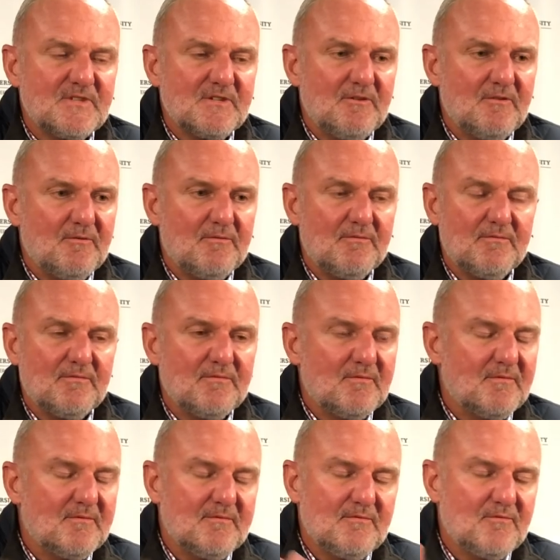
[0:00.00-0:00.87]
you know,
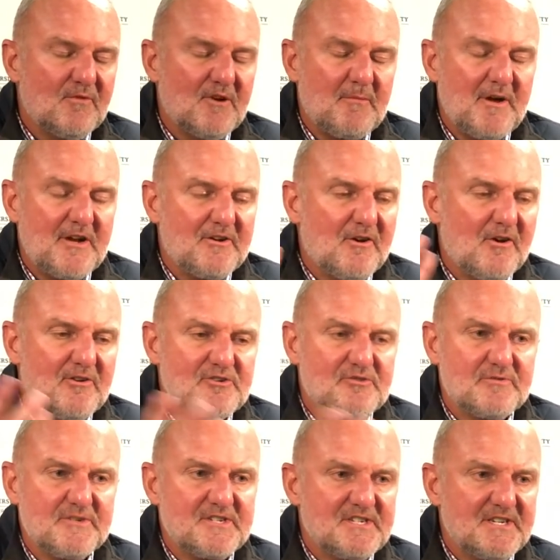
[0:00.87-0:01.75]
one of my
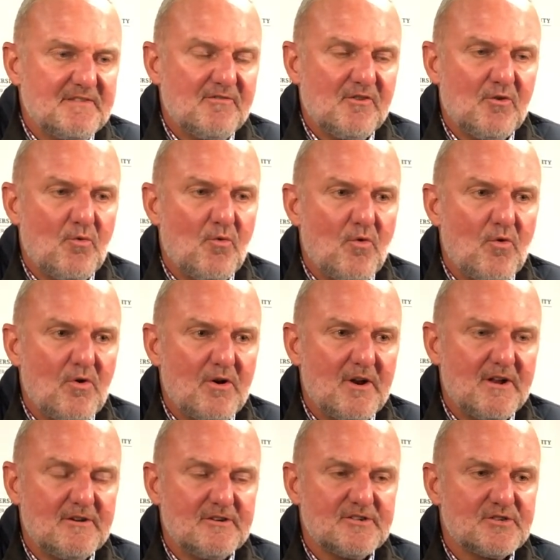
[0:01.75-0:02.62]
daughters received an
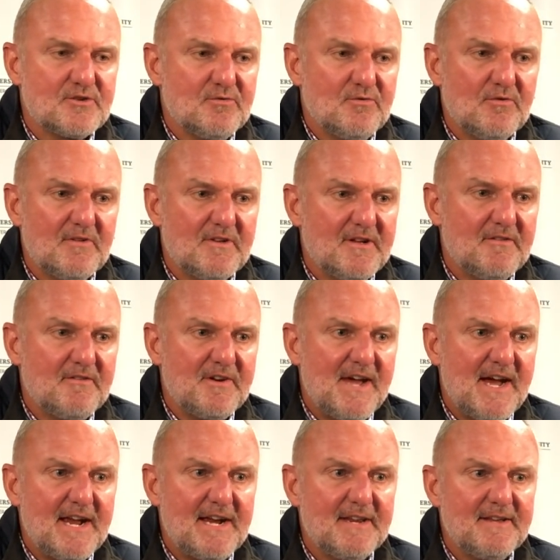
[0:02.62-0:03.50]
award at her school the
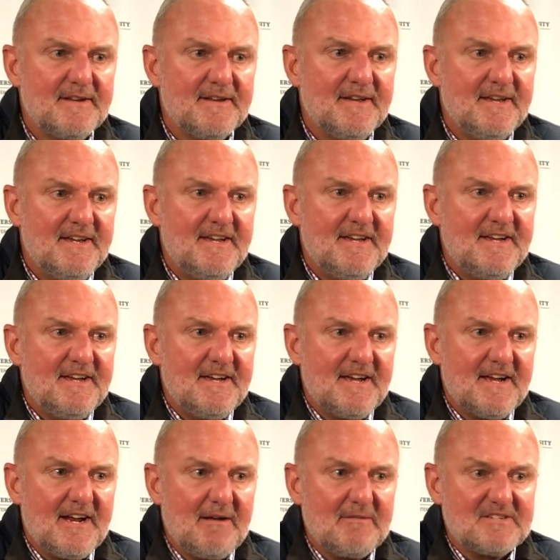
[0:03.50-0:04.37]
other night, and
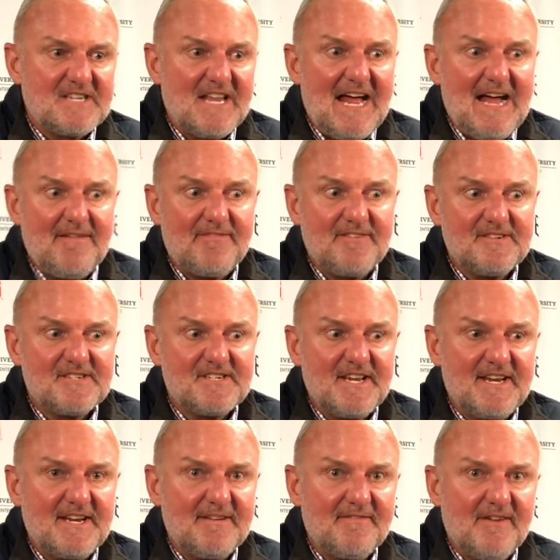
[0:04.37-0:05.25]
I was laughing,
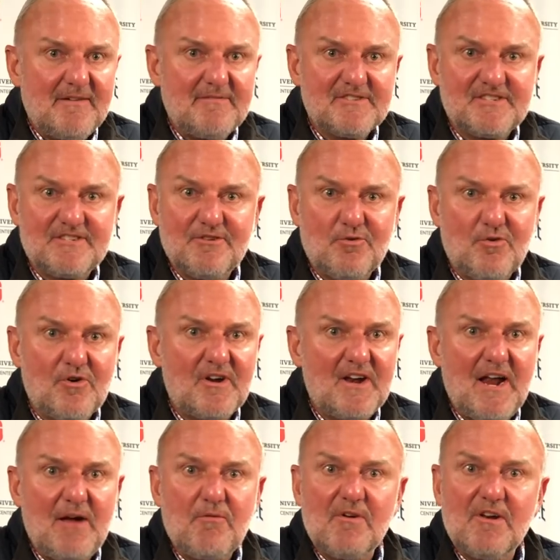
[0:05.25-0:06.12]
saying if I was still
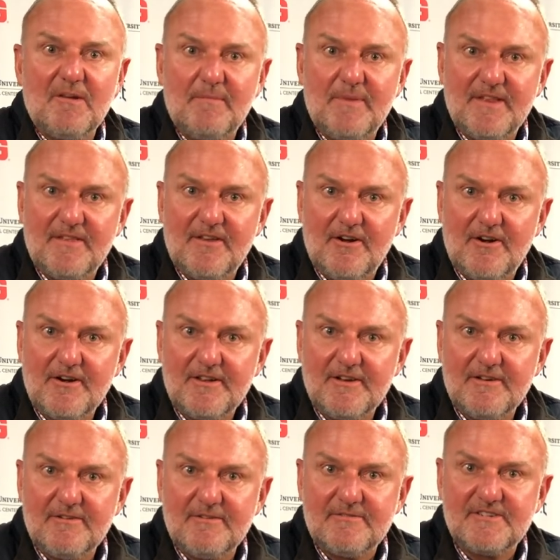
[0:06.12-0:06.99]
working, I wouldn't have been there
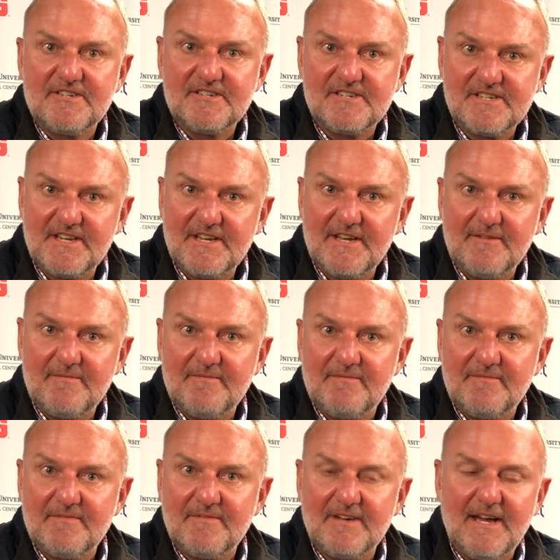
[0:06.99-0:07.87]
to see
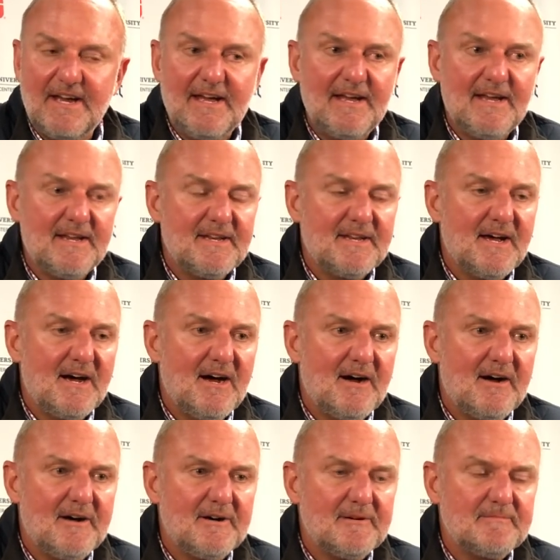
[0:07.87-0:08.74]
it. And
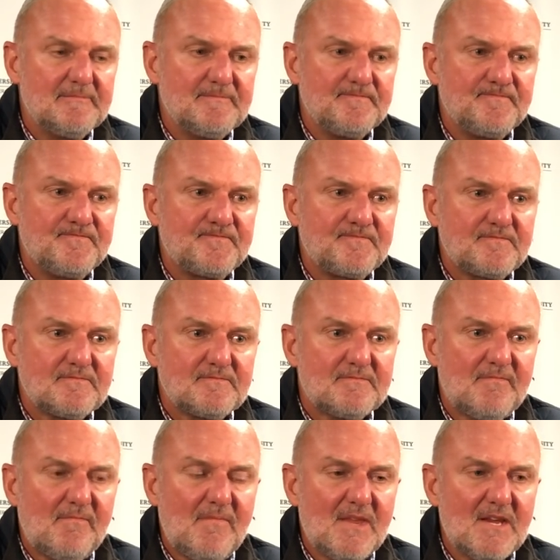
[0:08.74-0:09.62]

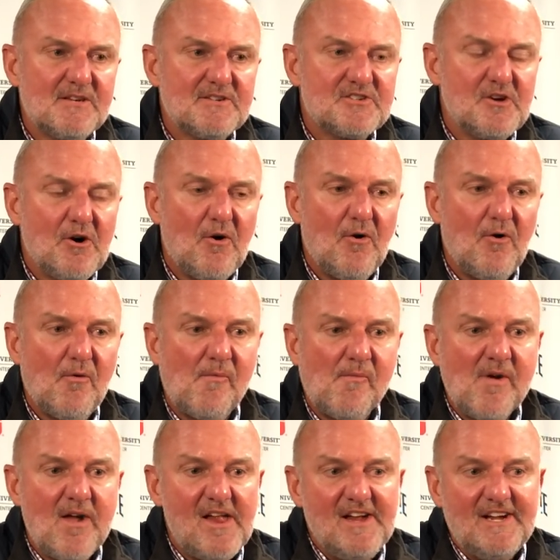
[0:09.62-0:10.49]
so,
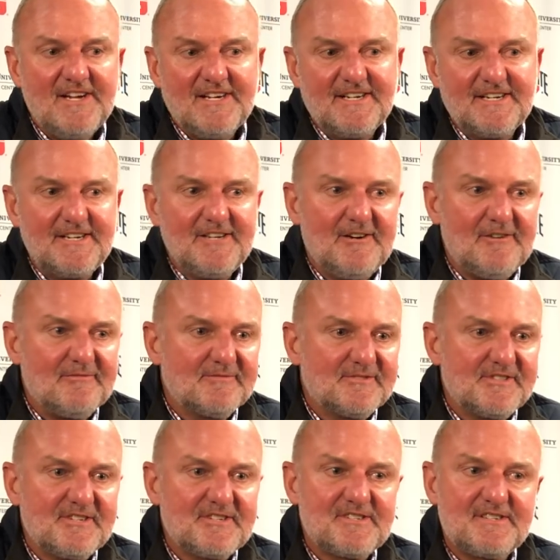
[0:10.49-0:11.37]
you know,
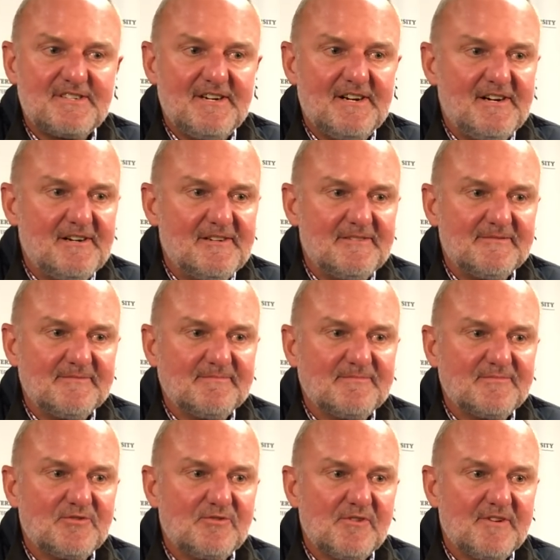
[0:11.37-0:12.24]
just
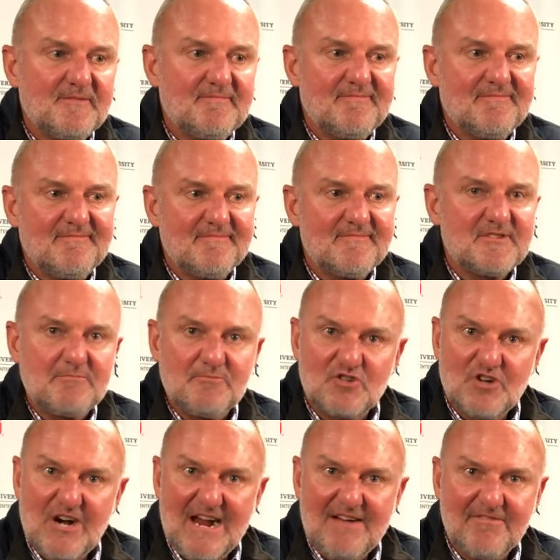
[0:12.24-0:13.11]
doing
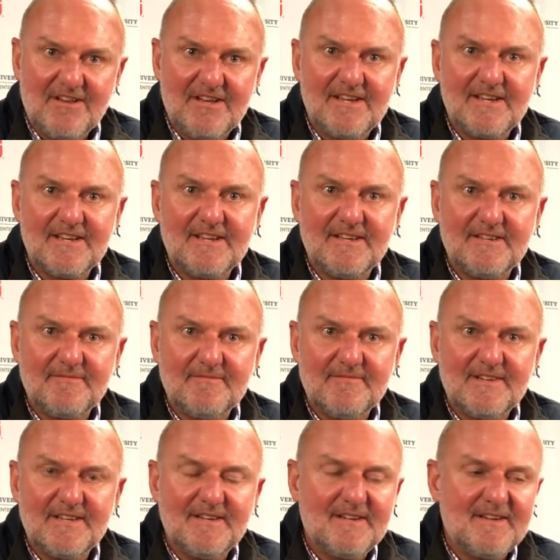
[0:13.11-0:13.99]
some traveling and
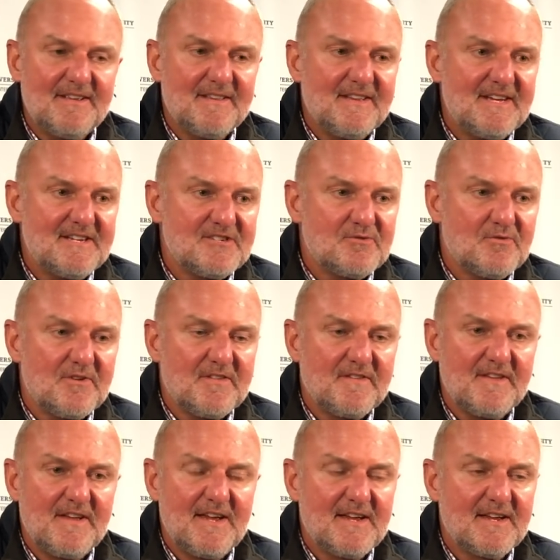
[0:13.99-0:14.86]
that sort
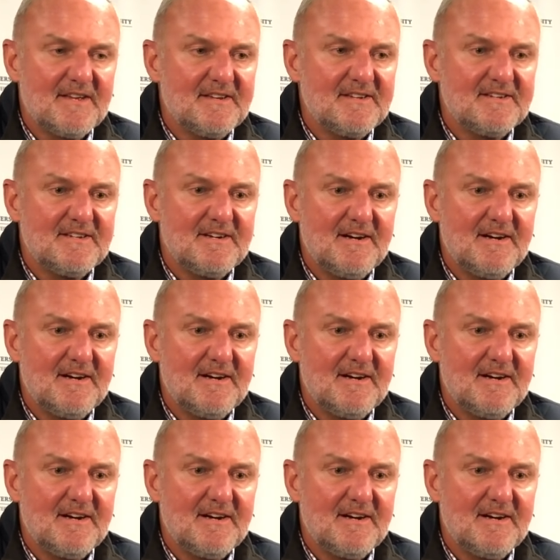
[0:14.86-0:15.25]
of thing. And